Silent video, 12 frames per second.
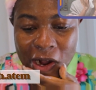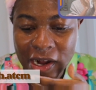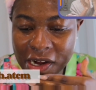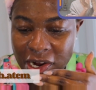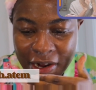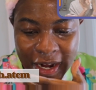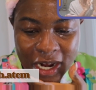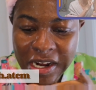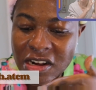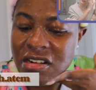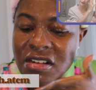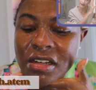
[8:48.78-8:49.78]
dry my
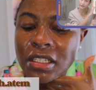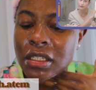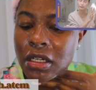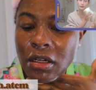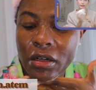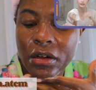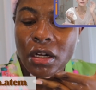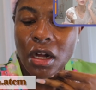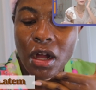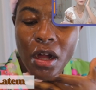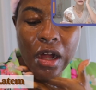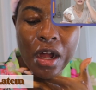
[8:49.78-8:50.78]
face completely
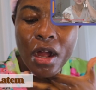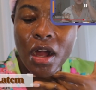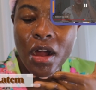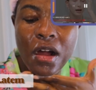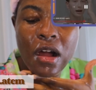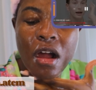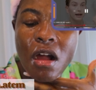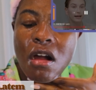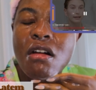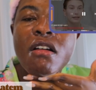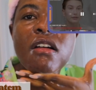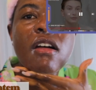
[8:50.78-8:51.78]
when I
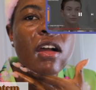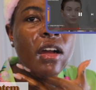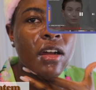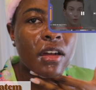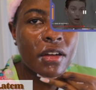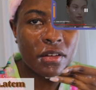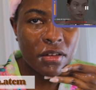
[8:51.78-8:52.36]
wash it.